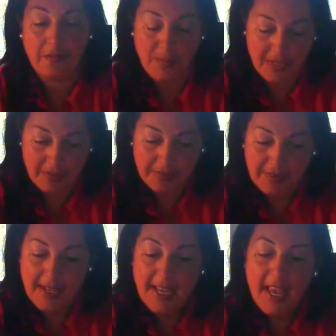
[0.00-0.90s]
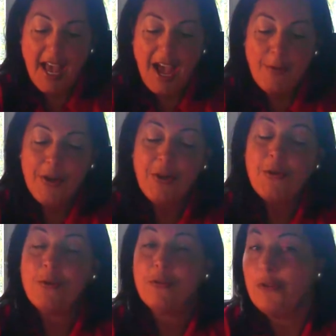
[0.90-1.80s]
of bills. I'm going to go
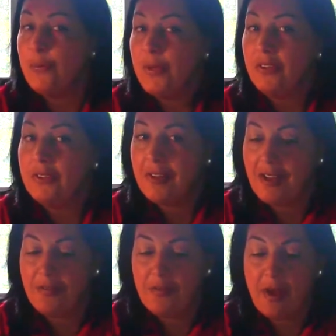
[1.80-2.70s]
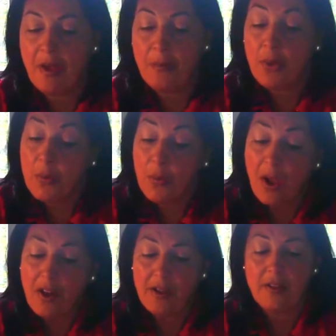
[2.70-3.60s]
through two bills that I'm um, pretty
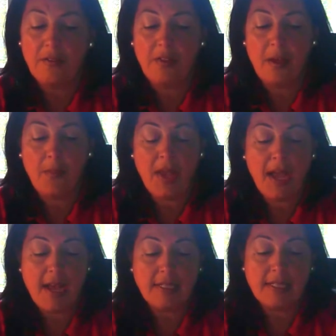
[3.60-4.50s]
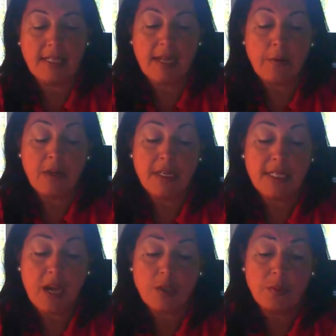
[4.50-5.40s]
proud of that passed. That one
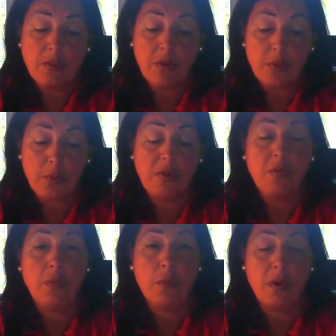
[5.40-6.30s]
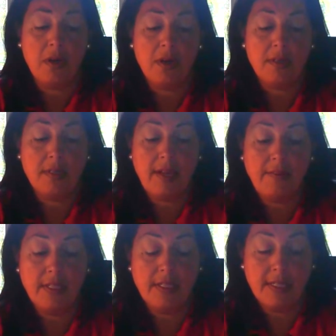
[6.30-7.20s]
is House Bill
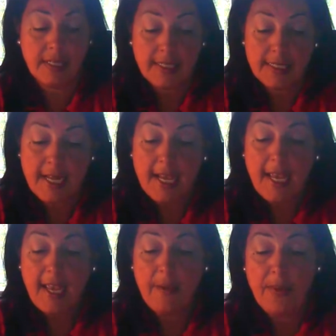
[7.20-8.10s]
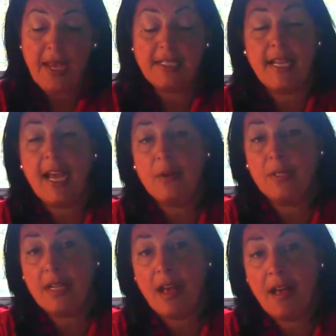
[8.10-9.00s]
3476. It passed the
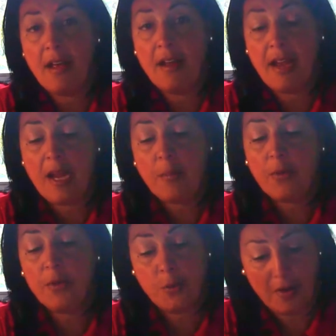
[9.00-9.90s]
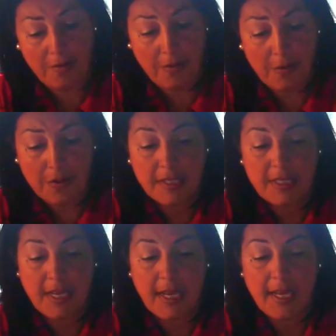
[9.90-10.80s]
House on April the
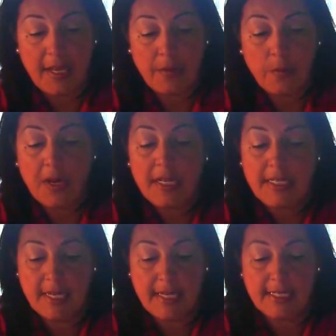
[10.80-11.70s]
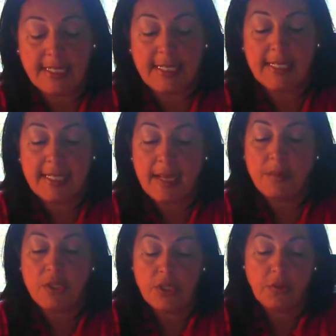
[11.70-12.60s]
21st, and what it does, it
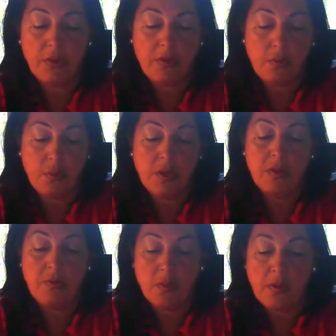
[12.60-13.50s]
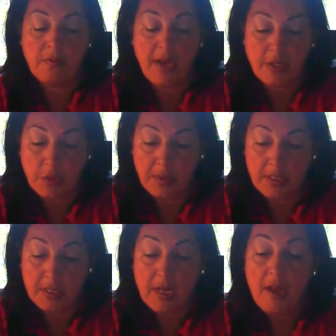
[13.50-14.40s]
exempts children of wounded
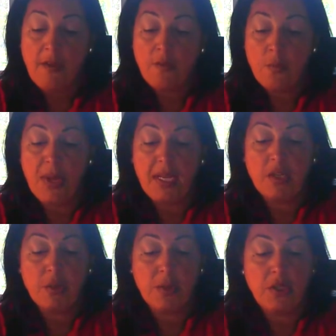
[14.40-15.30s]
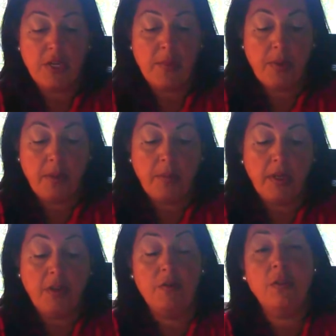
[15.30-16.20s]
veterans from paying tuition at
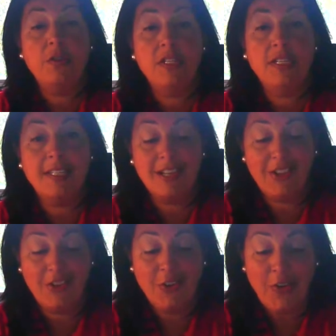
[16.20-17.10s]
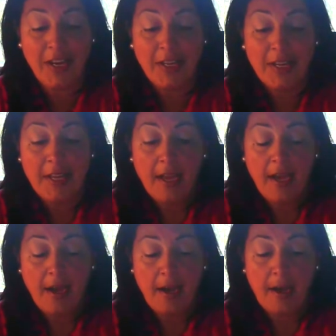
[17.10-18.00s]
public universities in Illinois,
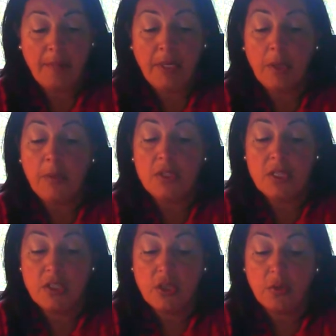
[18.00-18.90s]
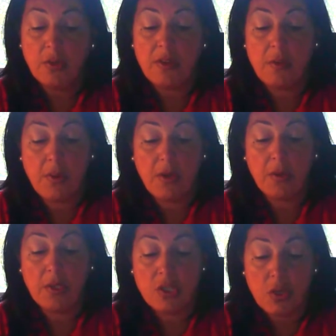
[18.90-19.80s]
uh, applicable to the children of the
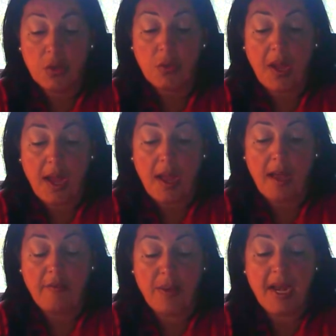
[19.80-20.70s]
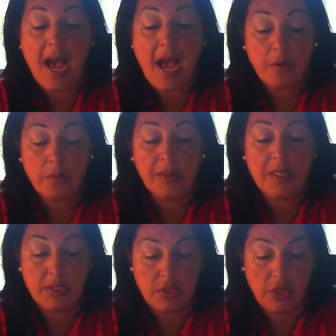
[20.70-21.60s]
parents who have been honorably
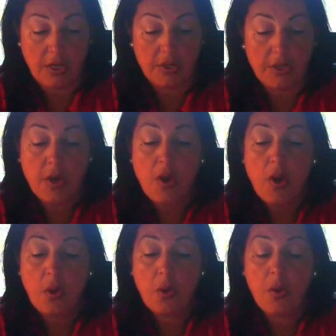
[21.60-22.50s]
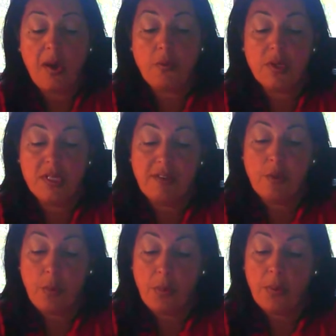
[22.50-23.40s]
discharged or who have received a
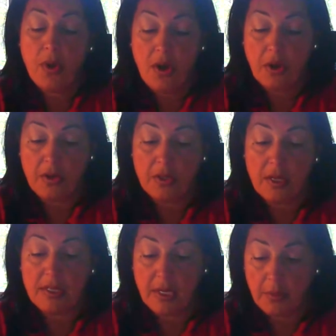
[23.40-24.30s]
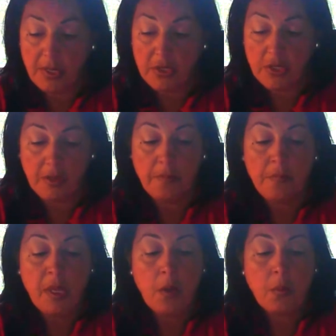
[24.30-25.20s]
Purple Heart decoration
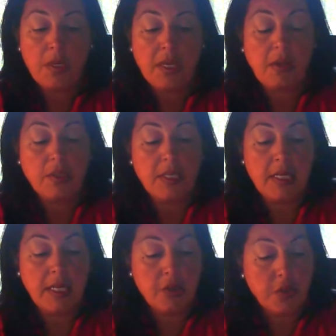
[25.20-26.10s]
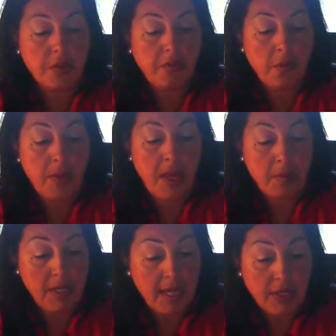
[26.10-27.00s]
resulted in injury from
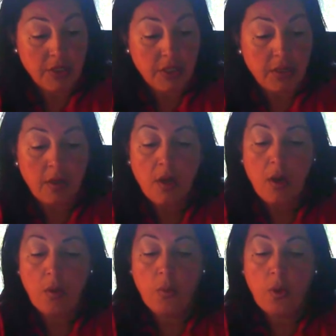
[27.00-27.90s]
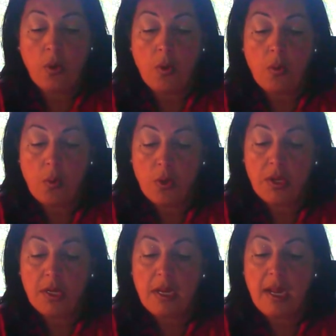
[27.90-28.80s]
enemy action were
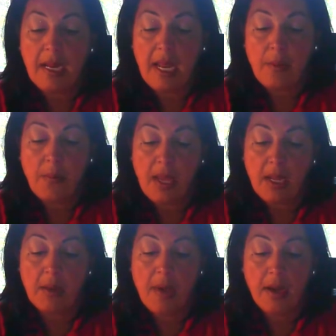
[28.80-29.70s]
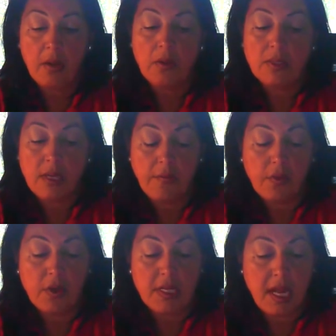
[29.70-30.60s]
awarded a campaign medal,
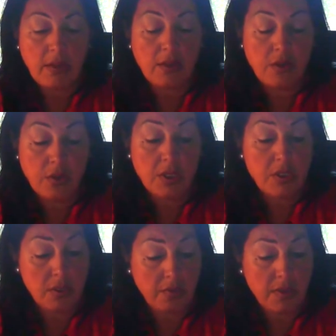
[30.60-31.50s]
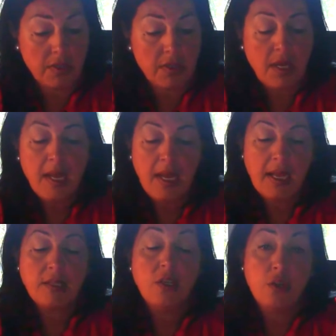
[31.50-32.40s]
suffered death during service,
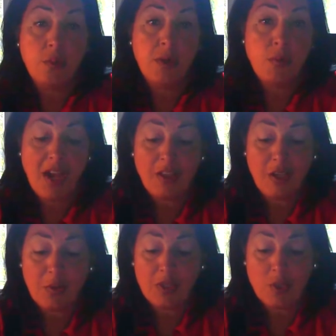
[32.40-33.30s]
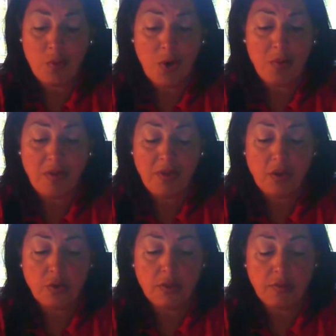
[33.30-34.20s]
as determined by the U.S. Department of
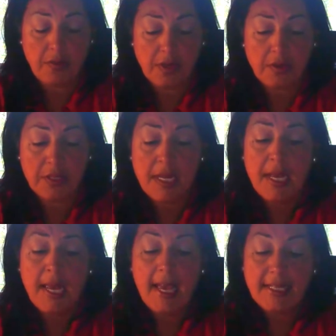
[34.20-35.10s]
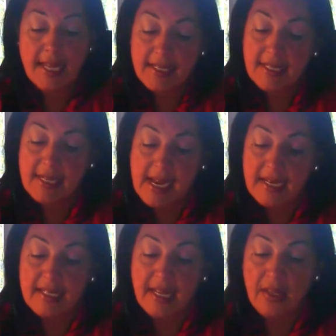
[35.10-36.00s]
Veterans Affairs, and
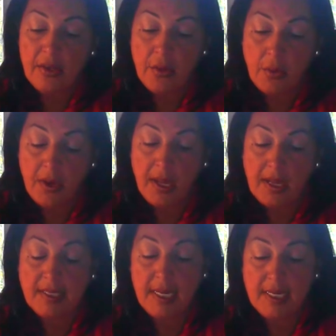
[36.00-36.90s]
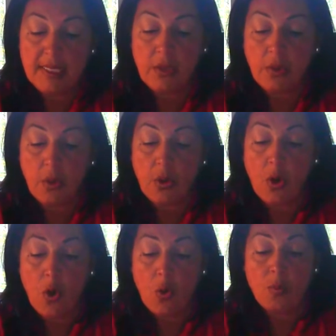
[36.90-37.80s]
designates Illinois as his or her
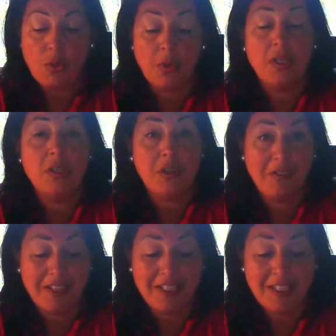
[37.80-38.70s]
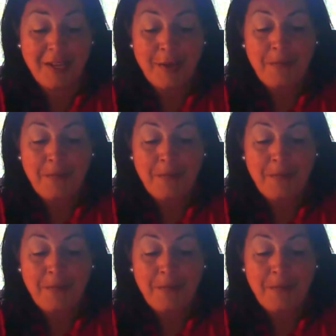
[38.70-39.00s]
home during service.